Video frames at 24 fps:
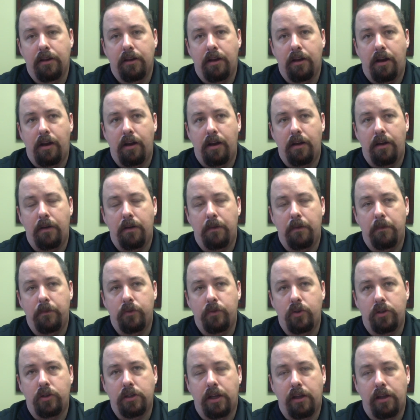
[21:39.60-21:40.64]
uh,
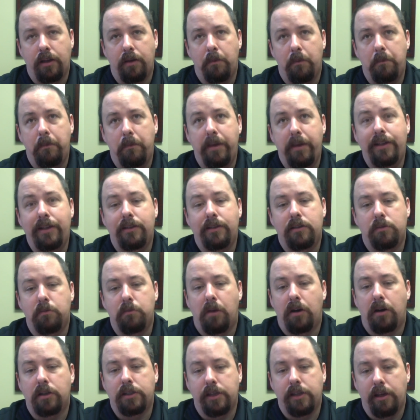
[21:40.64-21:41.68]
Tertullian meets
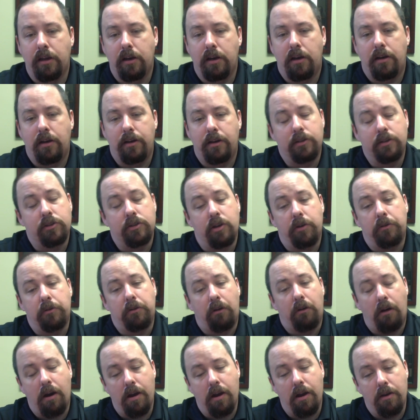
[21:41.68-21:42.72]
Marcion on his own
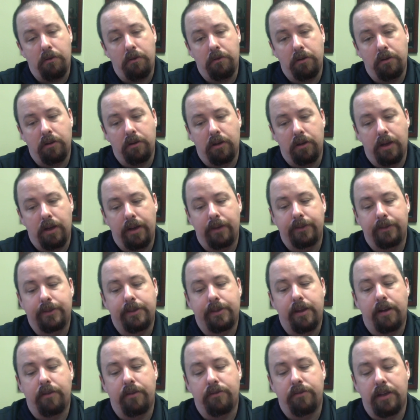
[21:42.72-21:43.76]
ground, and
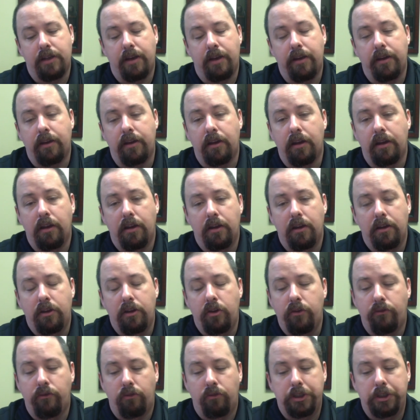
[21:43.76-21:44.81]
instead of saying
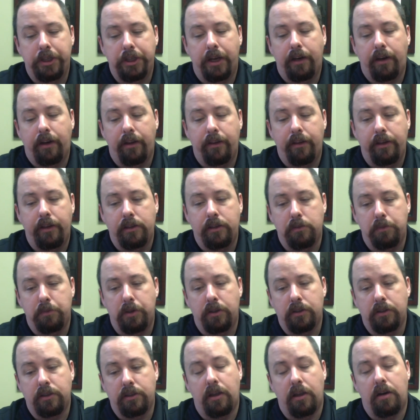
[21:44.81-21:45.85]
you've rejected these
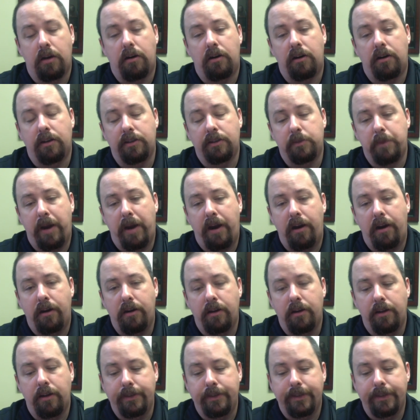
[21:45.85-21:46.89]
books that are inspired,
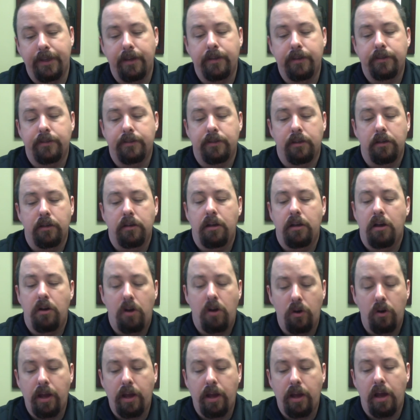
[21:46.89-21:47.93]
he says, "No,
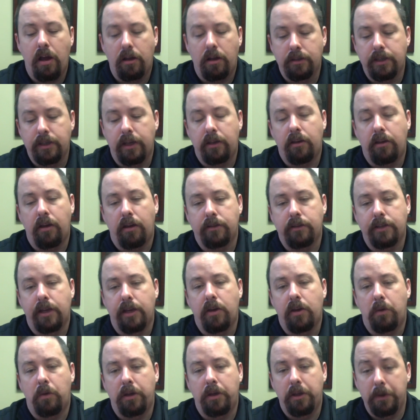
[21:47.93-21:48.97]
okay, I'll take I'll take
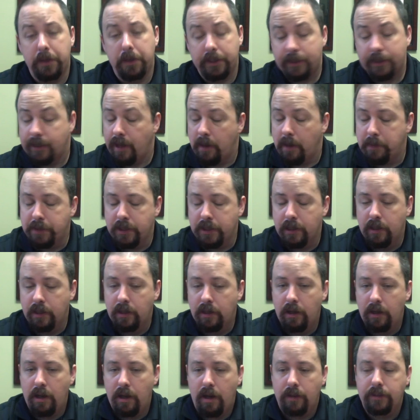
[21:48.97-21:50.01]
what you accept.
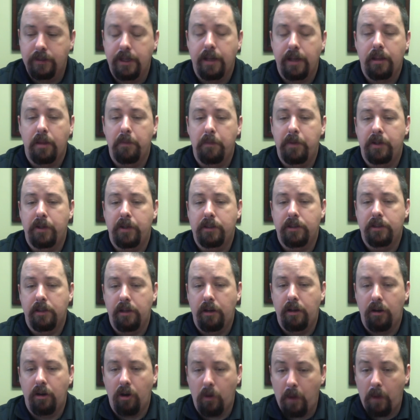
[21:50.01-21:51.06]
I'll take the books that
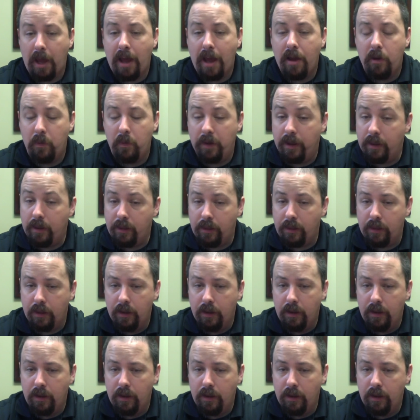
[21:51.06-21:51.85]
you're okay with,